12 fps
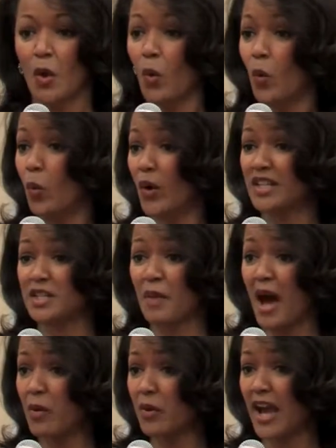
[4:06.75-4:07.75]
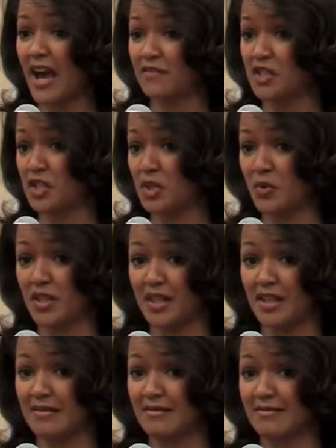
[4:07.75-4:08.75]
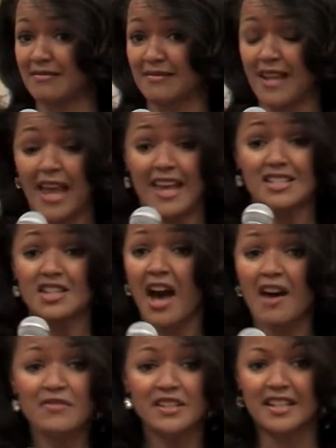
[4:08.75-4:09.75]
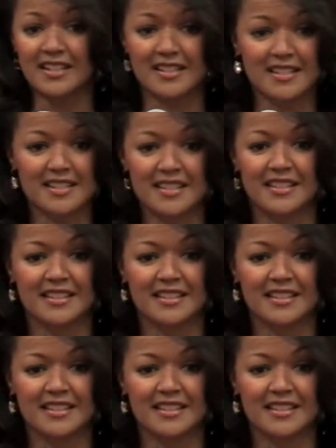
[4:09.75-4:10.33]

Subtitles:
What does power have to do with it? It's confidence.